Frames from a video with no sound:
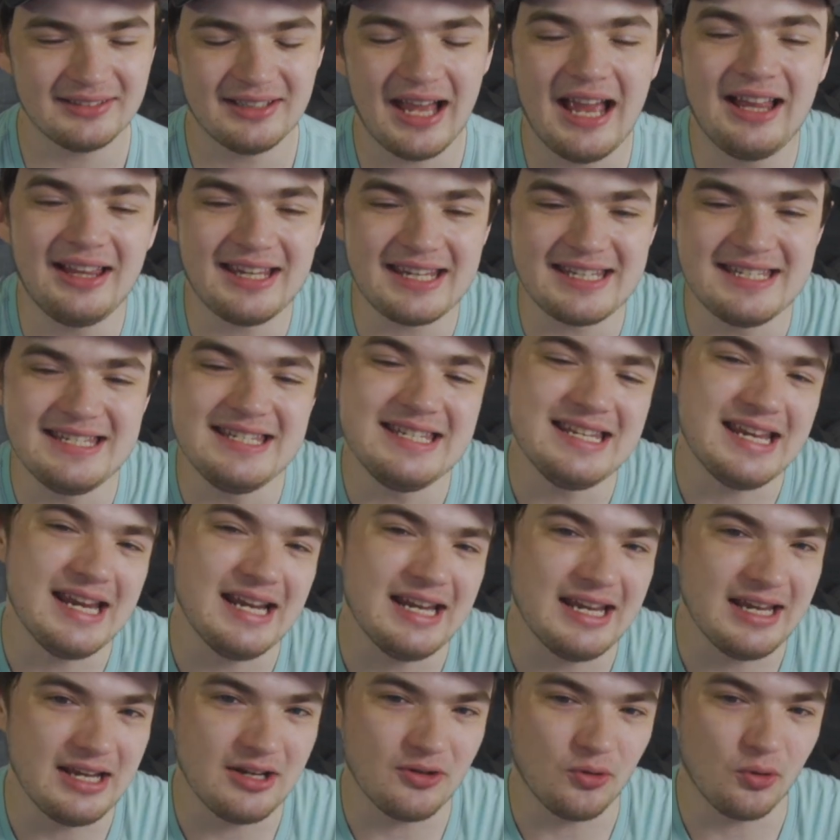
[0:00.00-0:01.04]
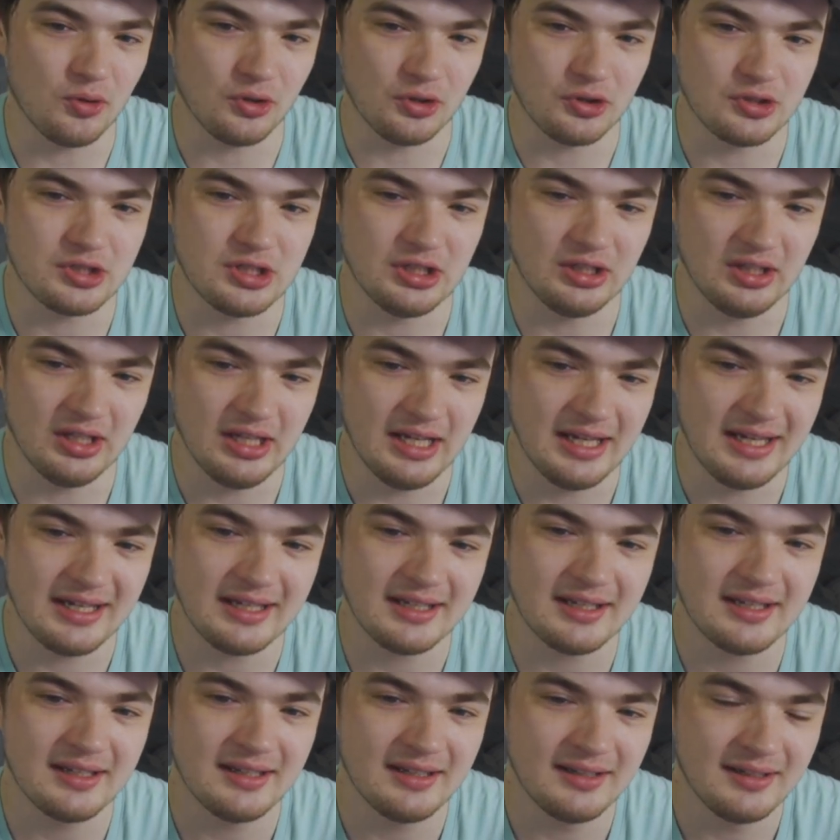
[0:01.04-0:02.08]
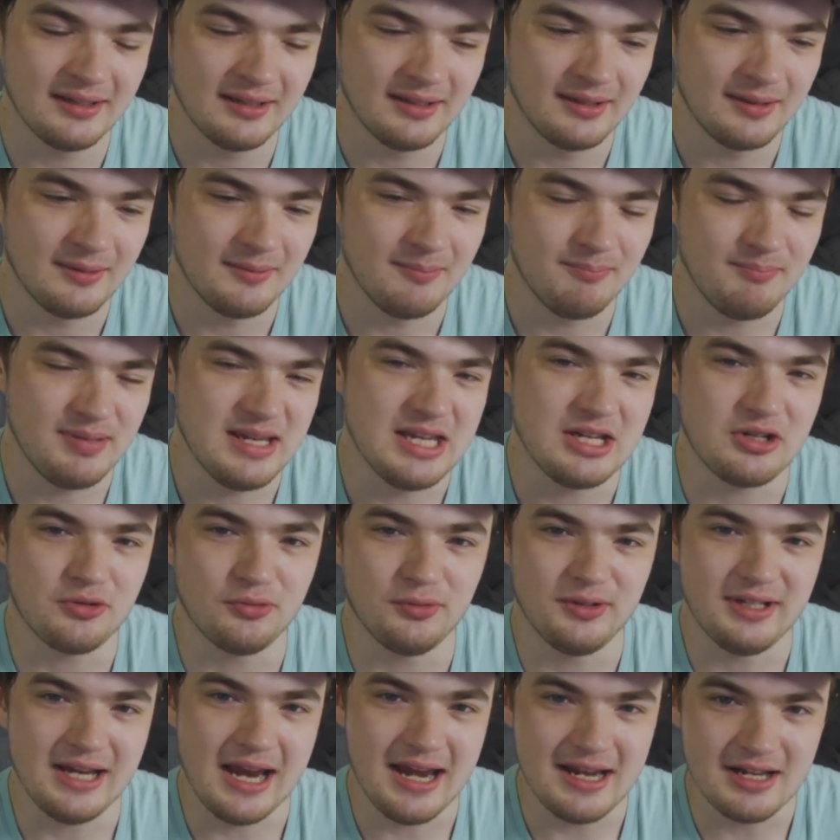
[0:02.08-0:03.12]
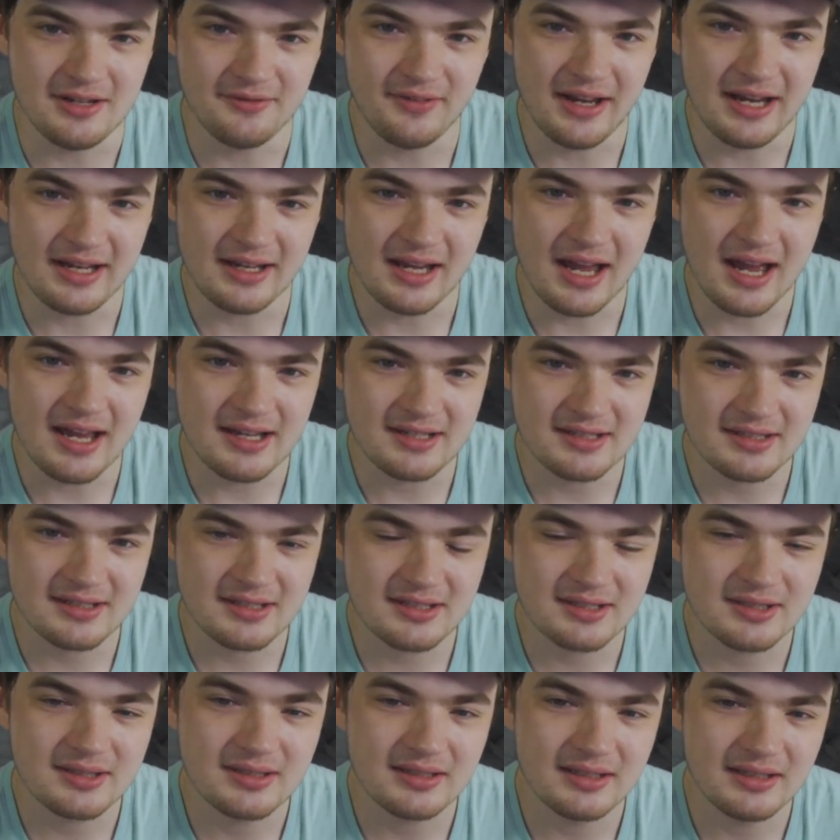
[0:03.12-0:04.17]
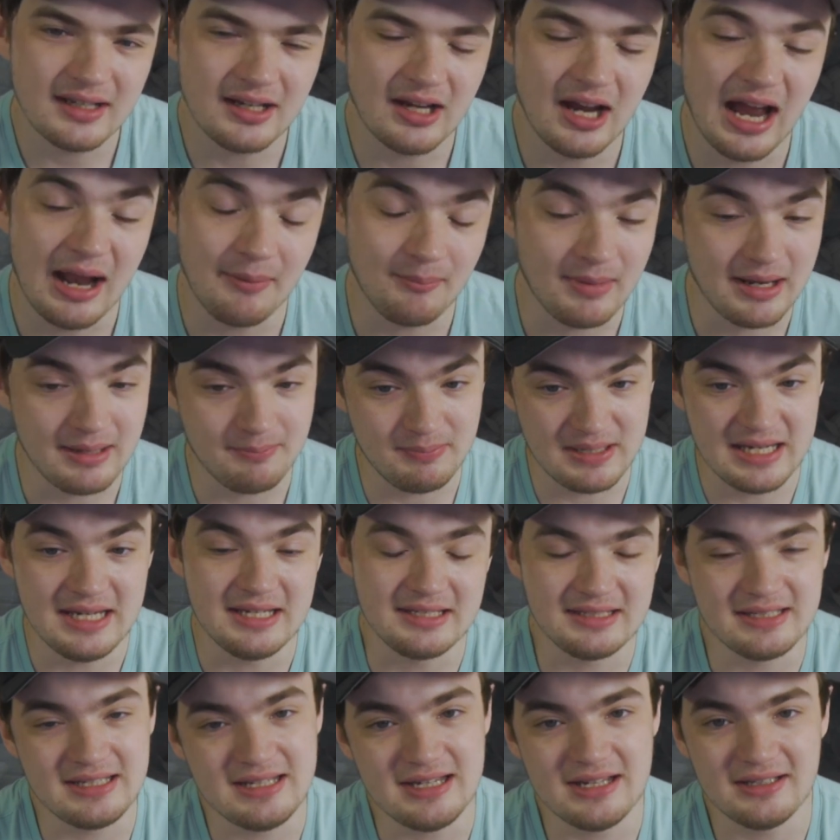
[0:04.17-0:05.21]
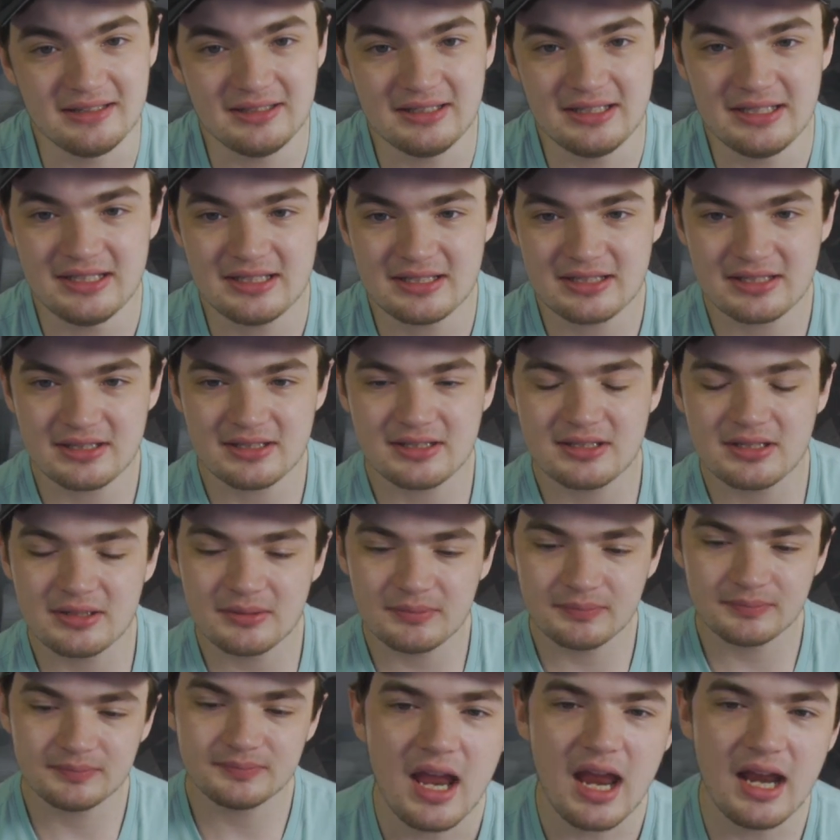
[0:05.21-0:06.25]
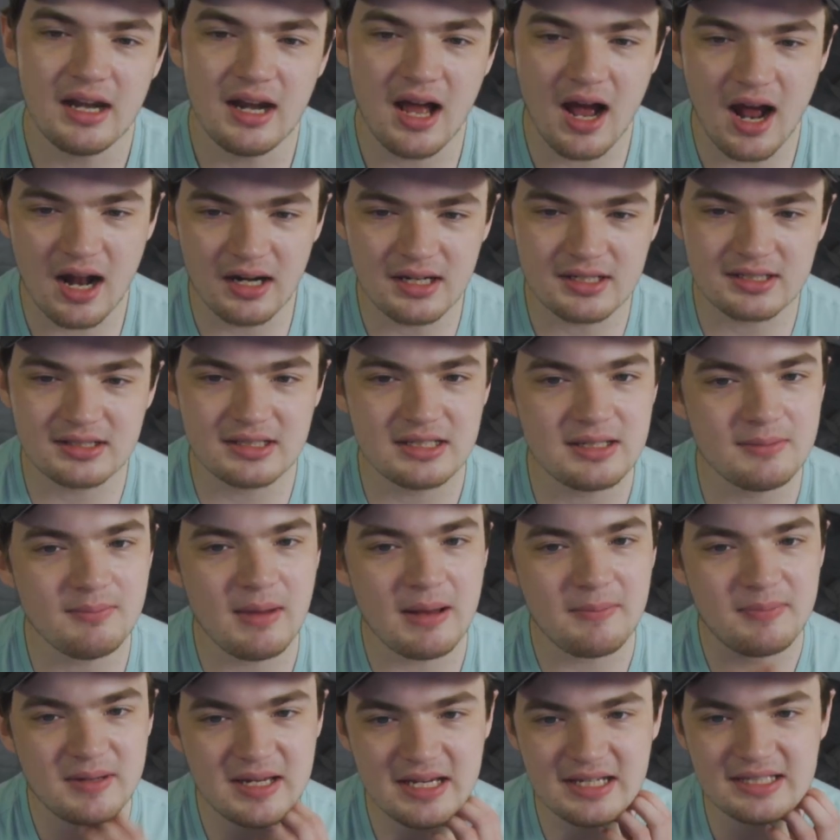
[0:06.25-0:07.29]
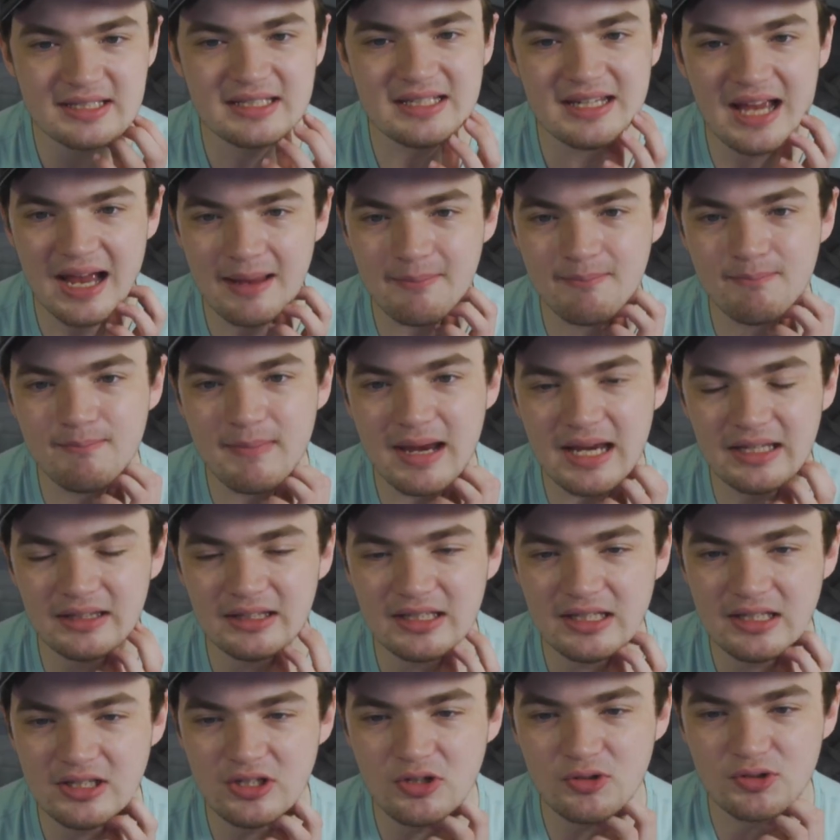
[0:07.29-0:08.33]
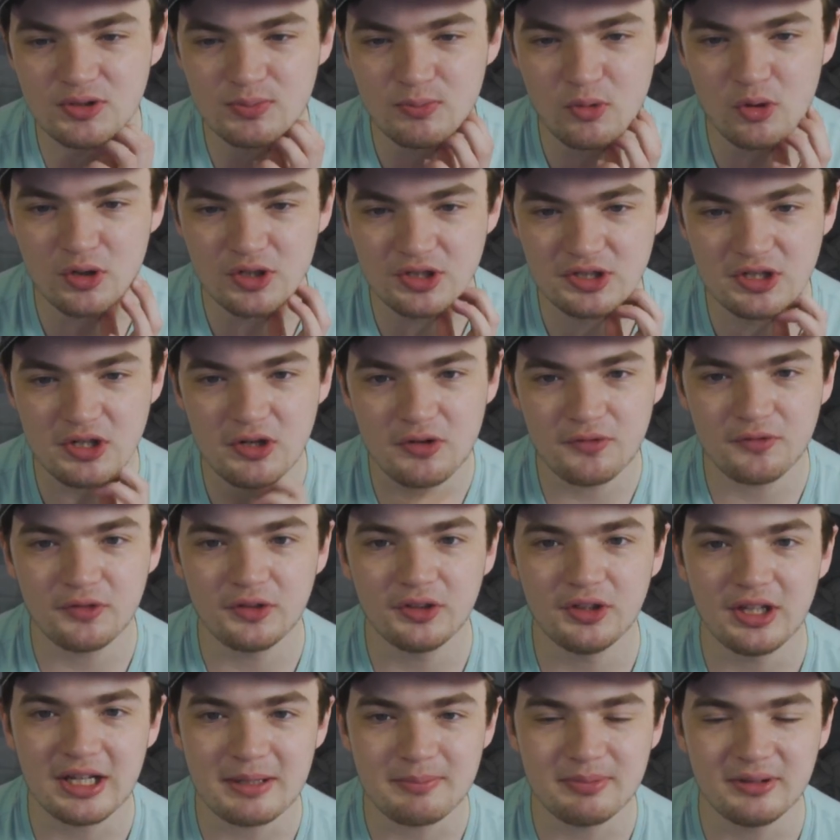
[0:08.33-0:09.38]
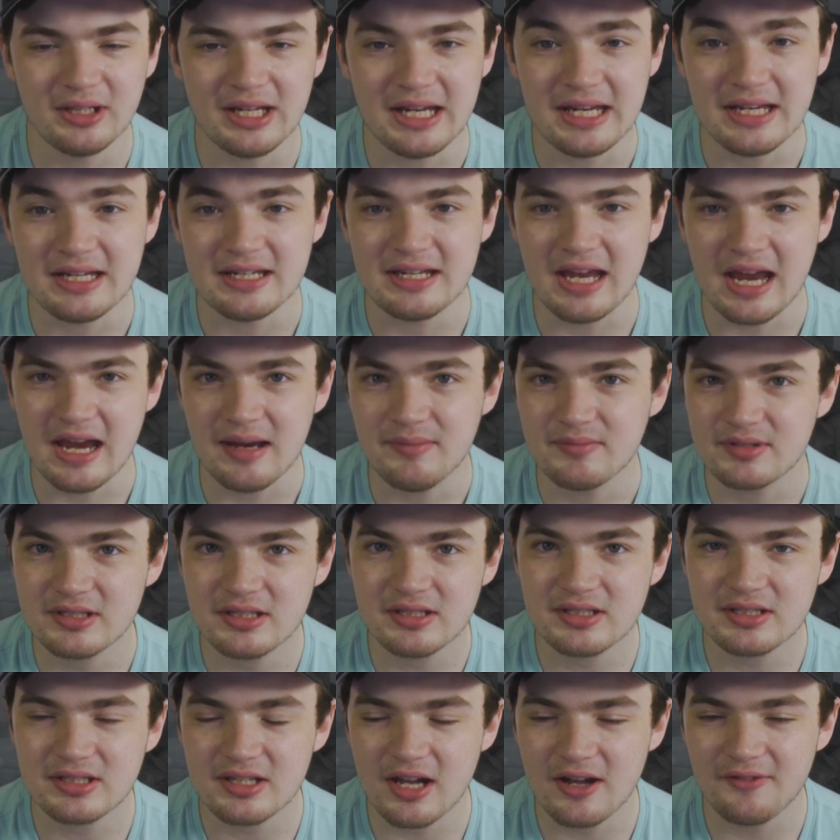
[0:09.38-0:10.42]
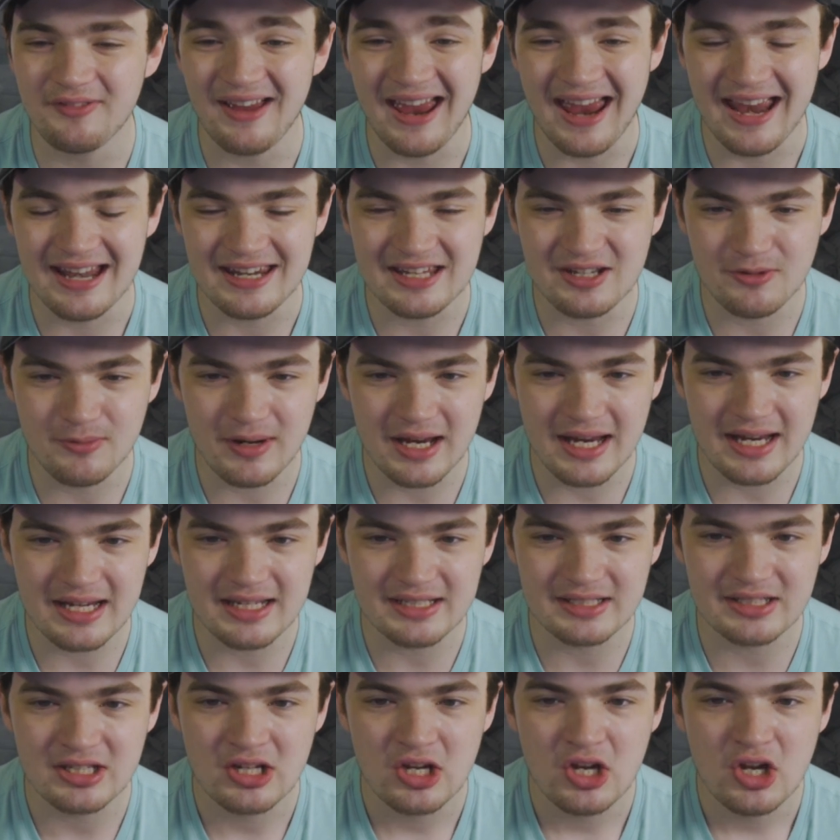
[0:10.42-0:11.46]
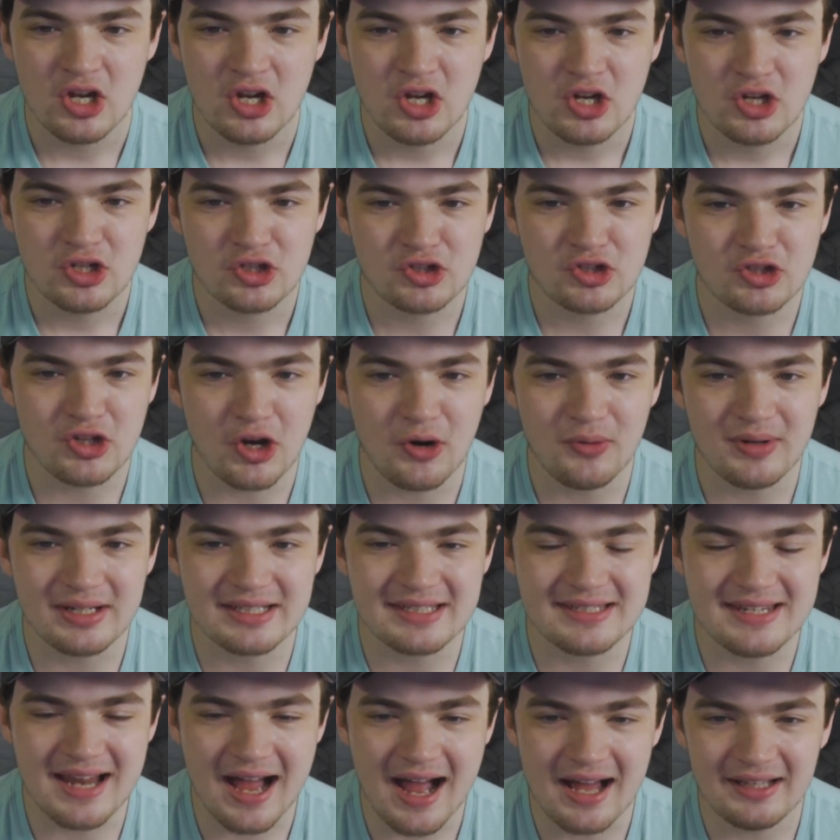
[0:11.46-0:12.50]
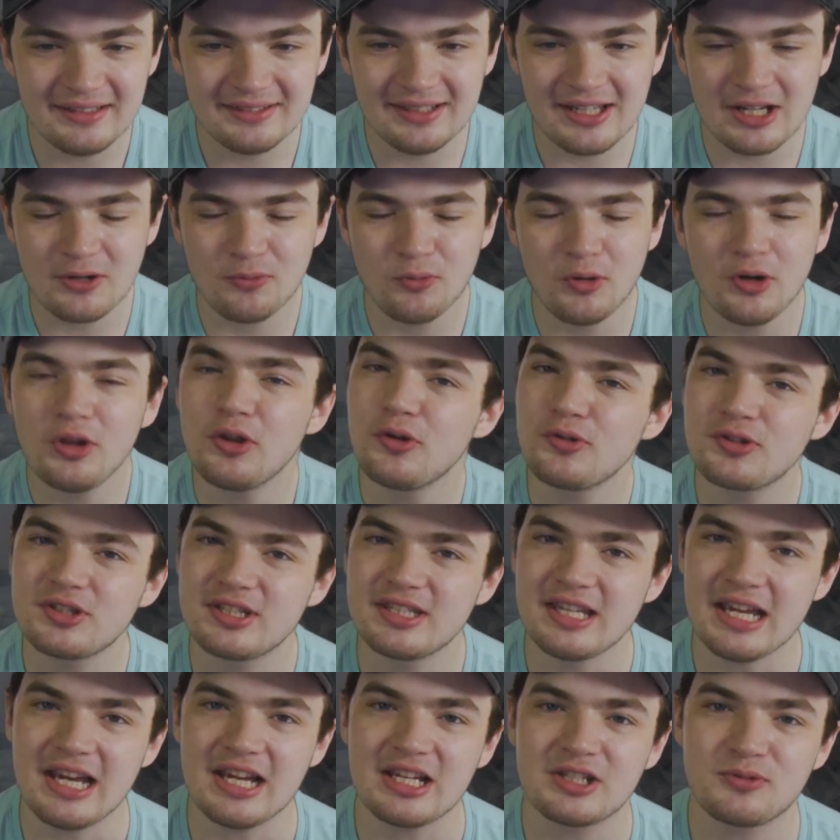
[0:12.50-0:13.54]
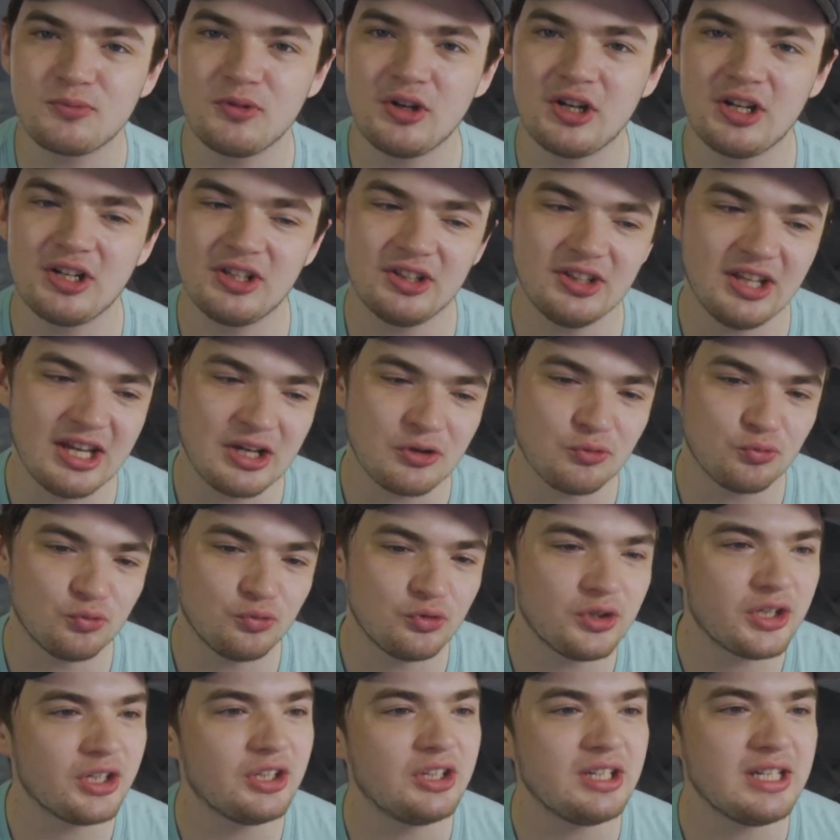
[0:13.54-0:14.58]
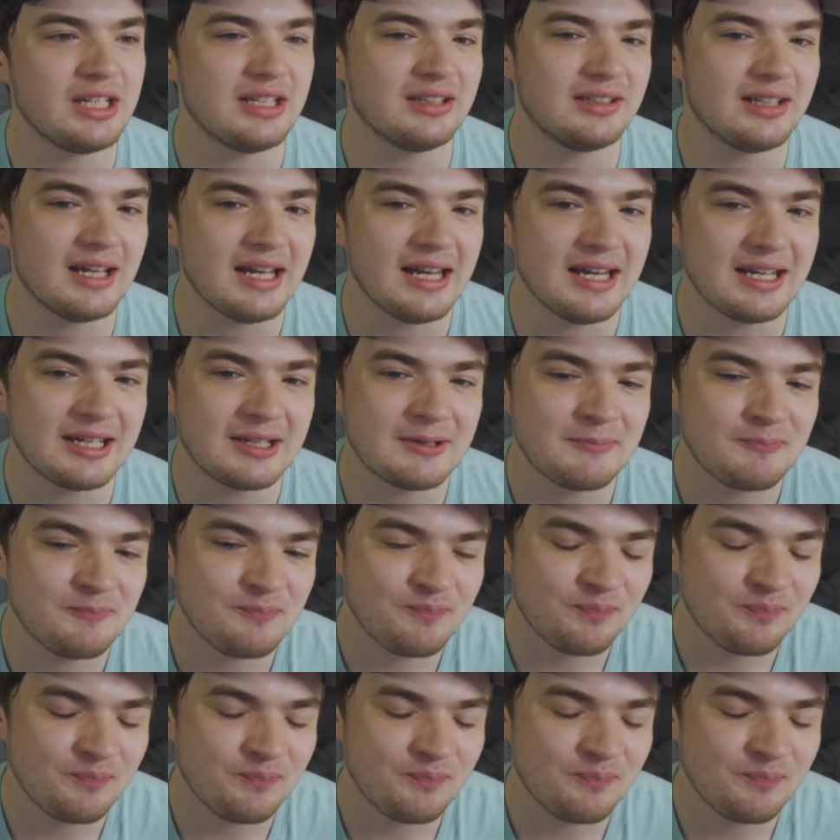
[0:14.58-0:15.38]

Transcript: like need it in order to, like, be creative, I guess. On my PC, at least. And honestly, my PC I mainly use more so for, like, playing games and stuff anyways. So it's not, like, one of those things where it, like, really, like,